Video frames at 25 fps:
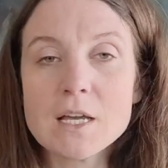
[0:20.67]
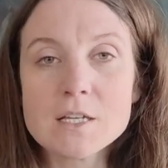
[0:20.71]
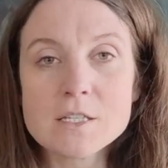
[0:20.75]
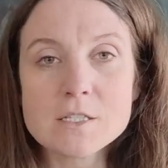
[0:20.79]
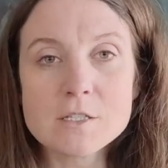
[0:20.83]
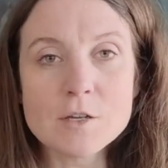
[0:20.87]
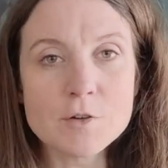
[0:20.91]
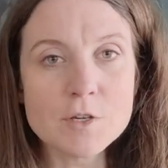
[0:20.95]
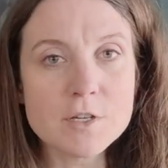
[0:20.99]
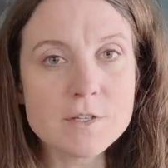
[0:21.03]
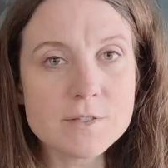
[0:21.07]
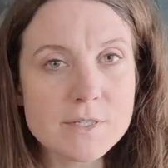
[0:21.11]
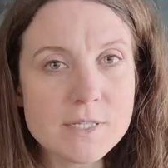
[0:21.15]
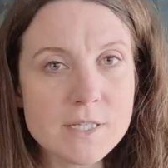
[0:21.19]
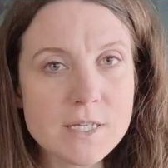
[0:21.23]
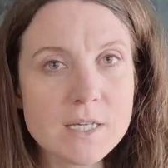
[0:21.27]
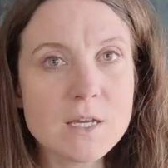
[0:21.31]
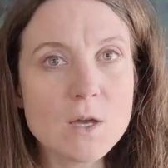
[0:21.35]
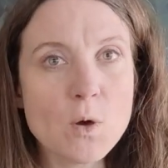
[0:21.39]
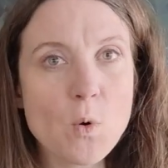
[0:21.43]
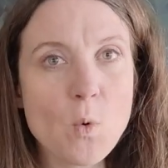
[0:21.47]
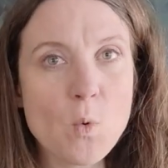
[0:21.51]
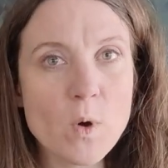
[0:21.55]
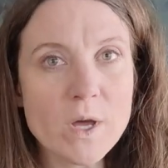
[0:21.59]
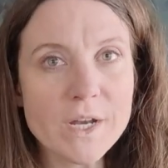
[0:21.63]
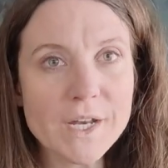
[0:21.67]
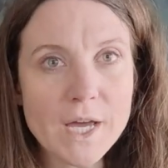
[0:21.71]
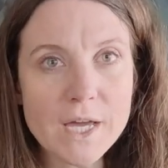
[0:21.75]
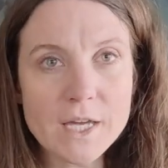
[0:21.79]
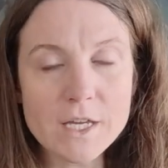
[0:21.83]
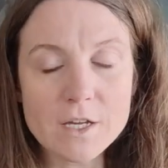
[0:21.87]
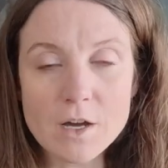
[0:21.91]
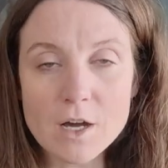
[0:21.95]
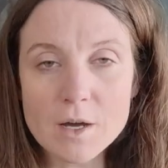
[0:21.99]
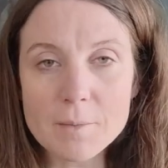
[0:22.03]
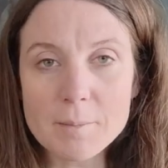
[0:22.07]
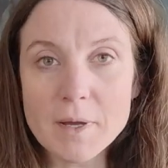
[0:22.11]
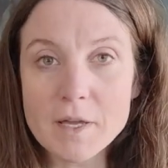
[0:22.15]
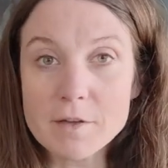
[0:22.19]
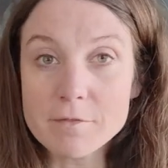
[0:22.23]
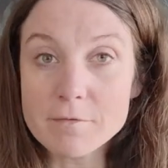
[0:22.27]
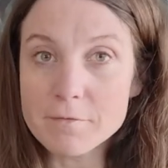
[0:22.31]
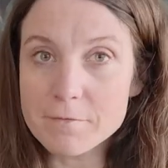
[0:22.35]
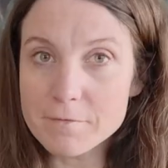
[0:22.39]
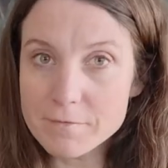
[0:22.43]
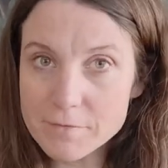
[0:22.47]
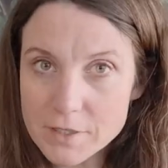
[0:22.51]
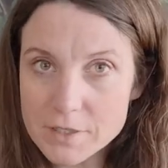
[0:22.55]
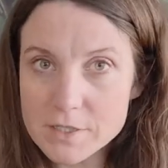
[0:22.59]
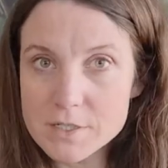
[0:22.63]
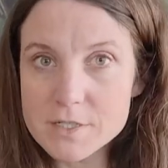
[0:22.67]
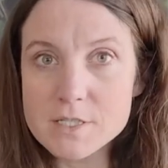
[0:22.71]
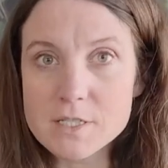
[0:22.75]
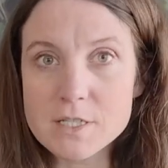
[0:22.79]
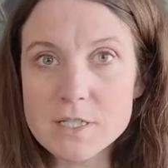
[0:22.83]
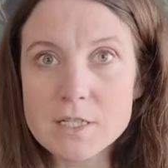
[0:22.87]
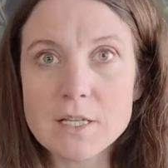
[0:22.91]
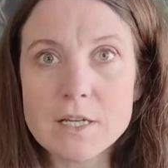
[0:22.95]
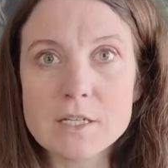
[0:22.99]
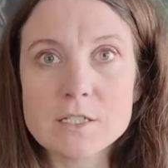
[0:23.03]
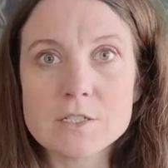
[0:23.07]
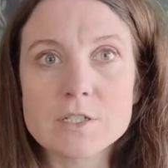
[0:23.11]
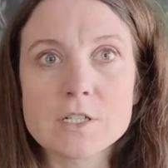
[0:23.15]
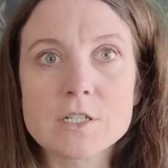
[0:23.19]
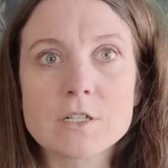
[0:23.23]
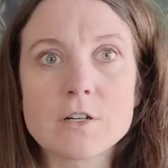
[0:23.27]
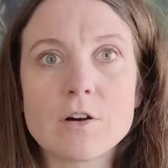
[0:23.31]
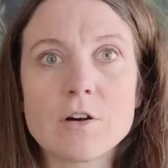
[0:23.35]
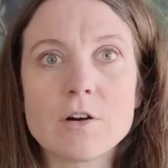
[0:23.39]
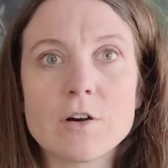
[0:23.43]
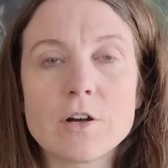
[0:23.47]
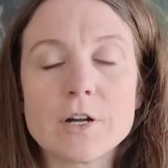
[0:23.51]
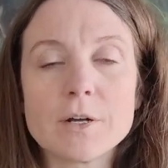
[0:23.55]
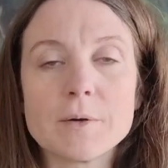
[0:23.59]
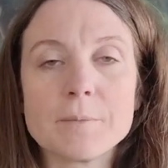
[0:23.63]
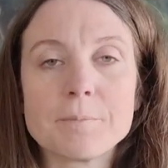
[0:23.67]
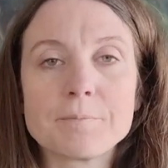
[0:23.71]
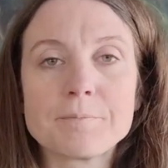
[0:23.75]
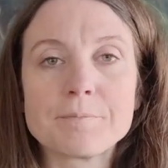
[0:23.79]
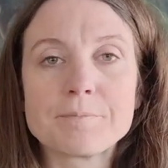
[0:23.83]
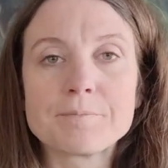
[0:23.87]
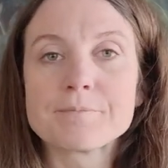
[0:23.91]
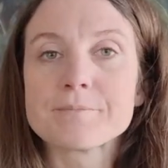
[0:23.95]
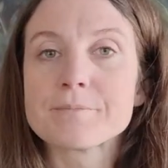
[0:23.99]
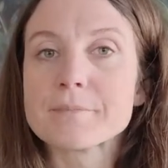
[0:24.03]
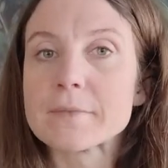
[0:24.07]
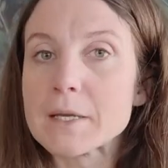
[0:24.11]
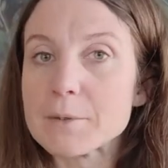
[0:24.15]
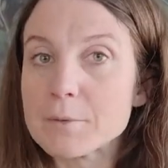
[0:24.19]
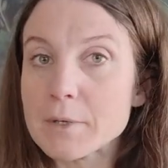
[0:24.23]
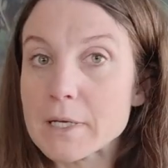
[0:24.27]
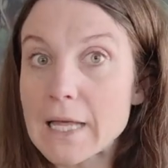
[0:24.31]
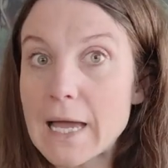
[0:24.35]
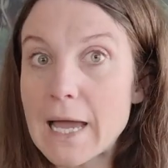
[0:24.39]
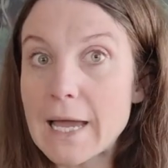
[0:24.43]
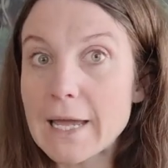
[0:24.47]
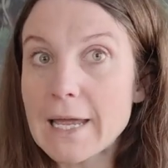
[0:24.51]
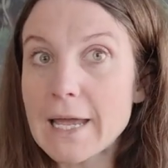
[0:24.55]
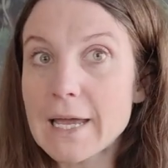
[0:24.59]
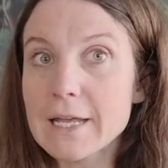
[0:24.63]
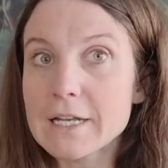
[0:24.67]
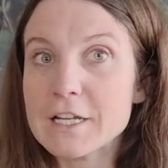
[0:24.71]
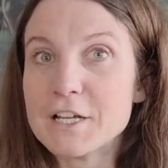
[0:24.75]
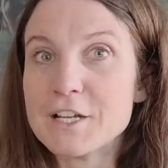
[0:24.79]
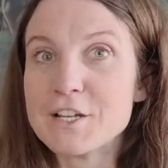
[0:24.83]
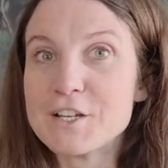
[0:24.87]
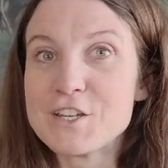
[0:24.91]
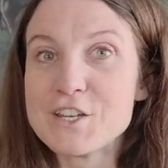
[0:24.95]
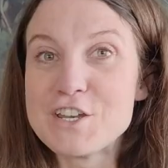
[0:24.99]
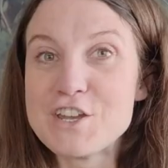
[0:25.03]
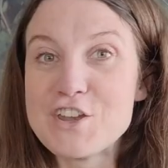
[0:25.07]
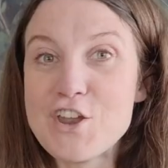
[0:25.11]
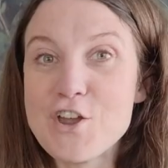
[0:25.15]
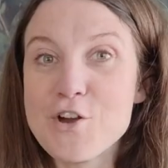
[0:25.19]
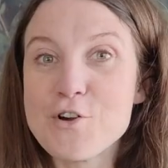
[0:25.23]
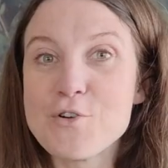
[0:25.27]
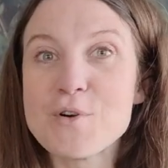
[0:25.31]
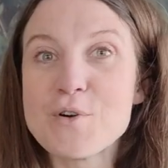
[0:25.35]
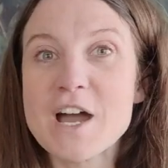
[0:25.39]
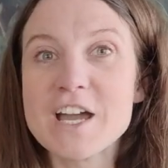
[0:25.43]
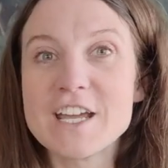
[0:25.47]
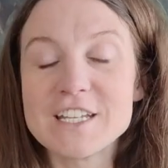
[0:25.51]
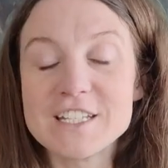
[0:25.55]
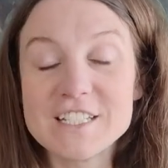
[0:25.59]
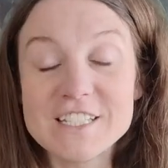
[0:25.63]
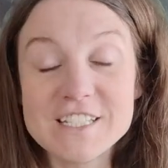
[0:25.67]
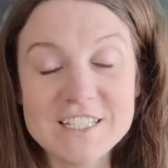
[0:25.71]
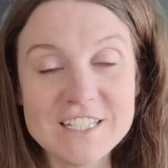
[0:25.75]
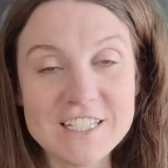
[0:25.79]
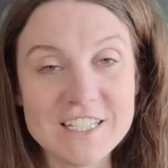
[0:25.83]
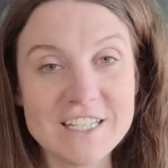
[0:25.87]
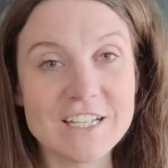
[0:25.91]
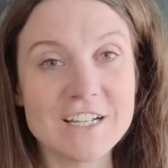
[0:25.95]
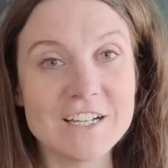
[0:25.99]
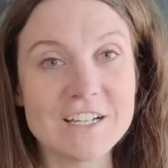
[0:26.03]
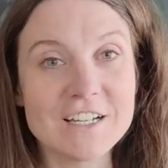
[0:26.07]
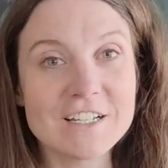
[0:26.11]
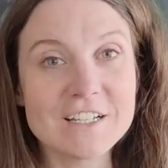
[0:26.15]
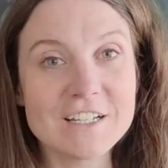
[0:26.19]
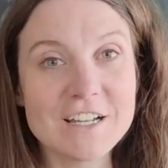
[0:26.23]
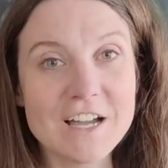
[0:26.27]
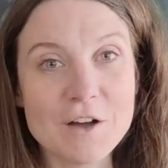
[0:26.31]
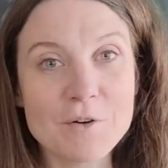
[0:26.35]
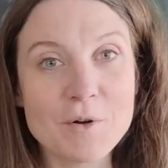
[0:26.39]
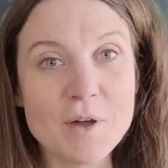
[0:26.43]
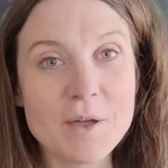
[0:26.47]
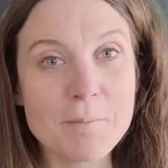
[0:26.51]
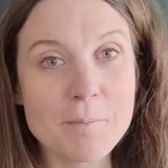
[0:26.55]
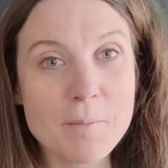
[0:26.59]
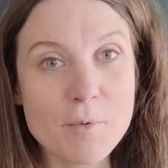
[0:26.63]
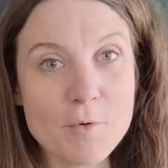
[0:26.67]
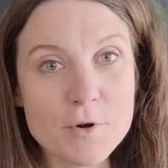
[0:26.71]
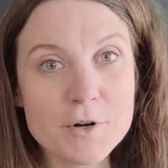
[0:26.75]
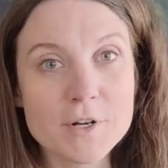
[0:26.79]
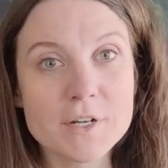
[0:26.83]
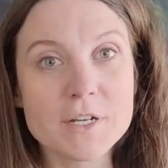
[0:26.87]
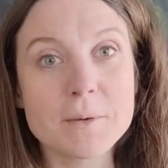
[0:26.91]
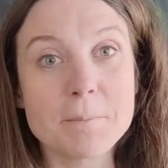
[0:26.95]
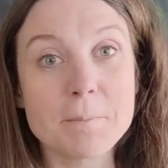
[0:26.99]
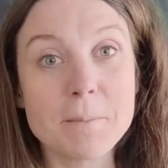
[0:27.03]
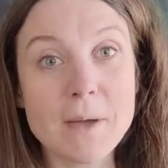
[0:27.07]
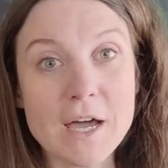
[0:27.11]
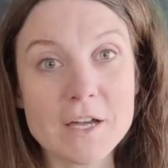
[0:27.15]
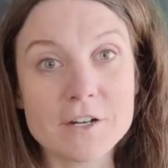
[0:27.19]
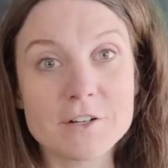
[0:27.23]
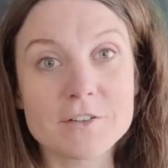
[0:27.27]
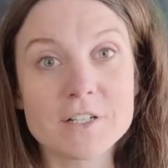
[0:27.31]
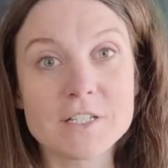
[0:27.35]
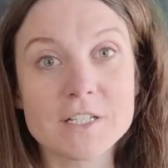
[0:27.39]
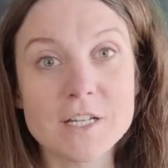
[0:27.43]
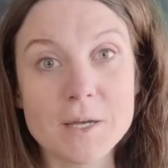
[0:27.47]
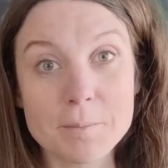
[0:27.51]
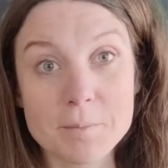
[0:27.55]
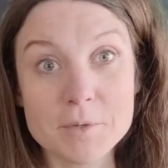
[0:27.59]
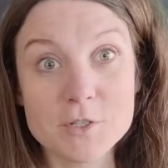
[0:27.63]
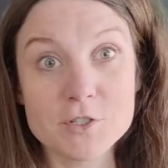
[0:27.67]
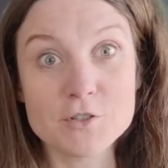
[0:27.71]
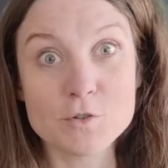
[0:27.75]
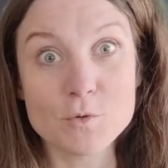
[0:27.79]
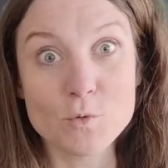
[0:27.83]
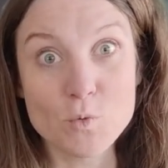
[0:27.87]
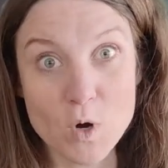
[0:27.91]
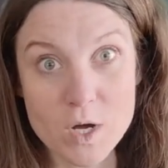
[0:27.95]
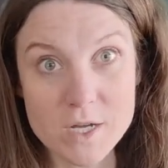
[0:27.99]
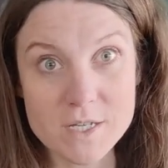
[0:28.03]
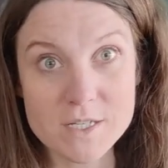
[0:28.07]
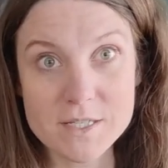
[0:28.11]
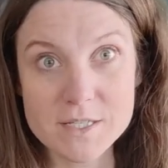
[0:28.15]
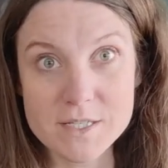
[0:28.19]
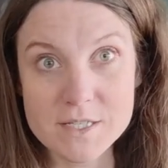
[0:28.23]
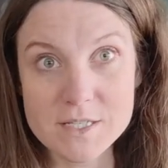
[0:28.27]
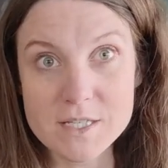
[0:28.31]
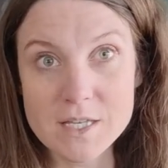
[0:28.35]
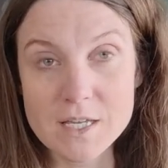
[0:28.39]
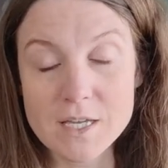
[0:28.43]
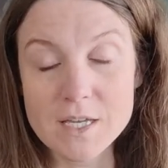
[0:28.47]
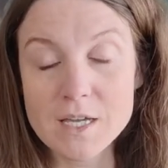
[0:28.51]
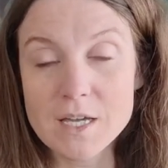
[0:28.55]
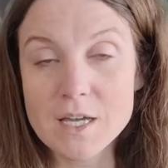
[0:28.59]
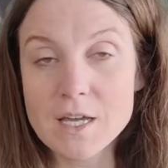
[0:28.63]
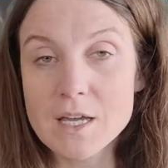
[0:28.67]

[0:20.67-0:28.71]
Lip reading: So you see, when I got my first electric car, well, I had no idea how important battery temperature was.